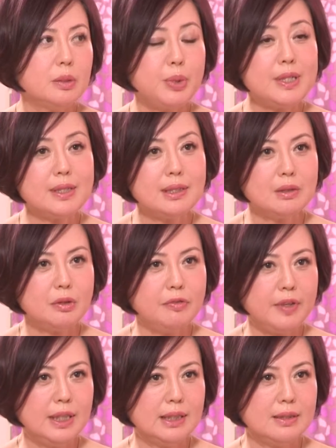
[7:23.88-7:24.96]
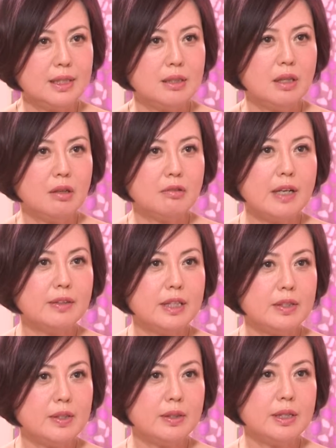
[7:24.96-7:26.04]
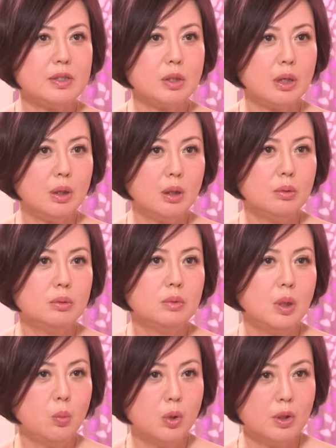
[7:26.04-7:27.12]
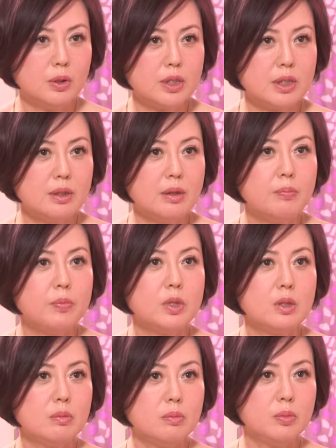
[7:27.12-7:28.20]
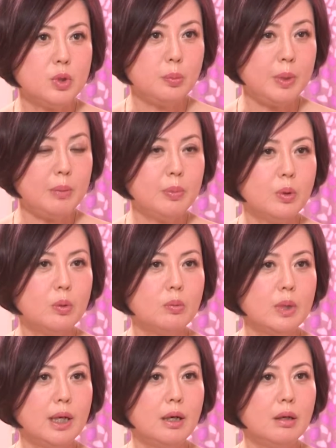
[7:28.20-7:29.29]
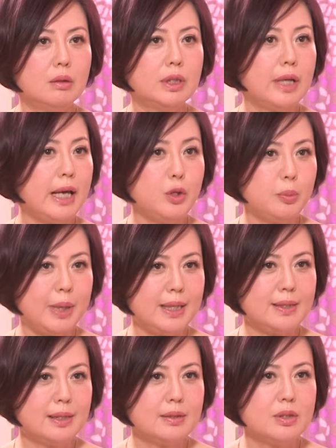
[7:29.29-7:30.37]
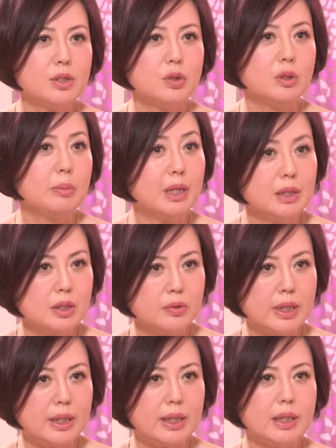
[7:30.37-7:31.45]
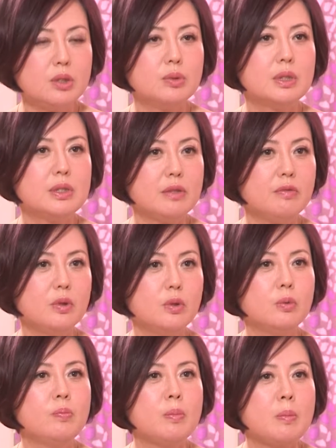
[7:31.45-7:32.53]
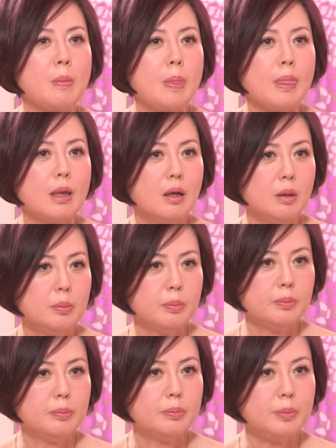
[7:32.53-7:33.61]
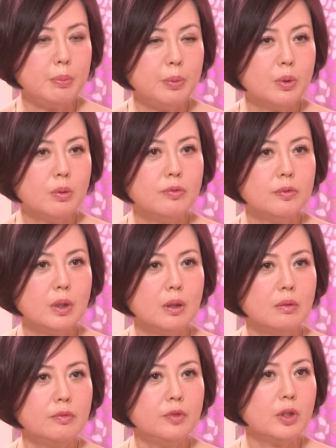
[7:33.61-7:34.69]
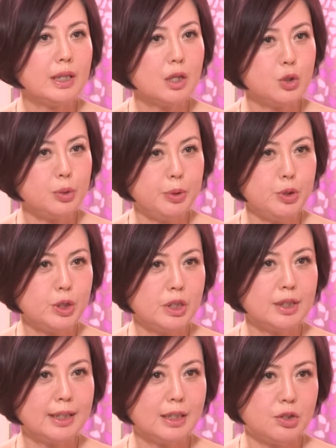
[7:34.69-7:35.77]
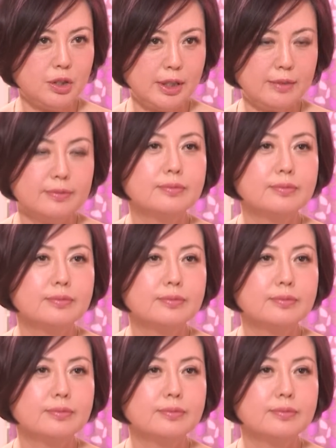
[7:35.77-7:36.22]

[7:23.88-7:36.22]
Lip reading: the President of Finland granted this award to people on an annual basis, to the military, to the civil people for their contribution to the country.